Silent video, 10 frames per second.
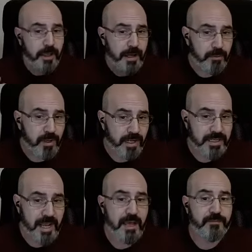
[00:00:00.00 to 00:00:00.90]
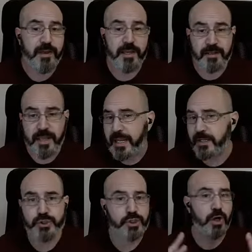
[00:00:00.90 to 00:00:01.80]
I would like to have a
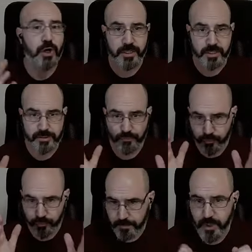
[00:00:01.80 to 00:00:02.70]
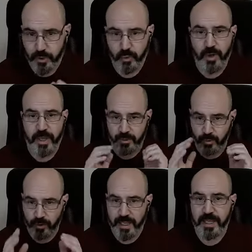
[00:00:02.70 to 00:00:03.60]
energy audit from you and
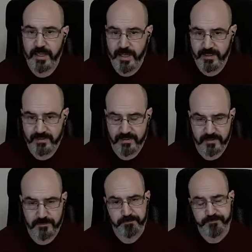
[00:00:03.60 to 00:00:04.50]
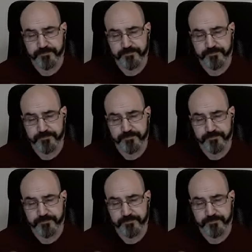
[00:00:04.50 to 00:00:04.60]
your AI system.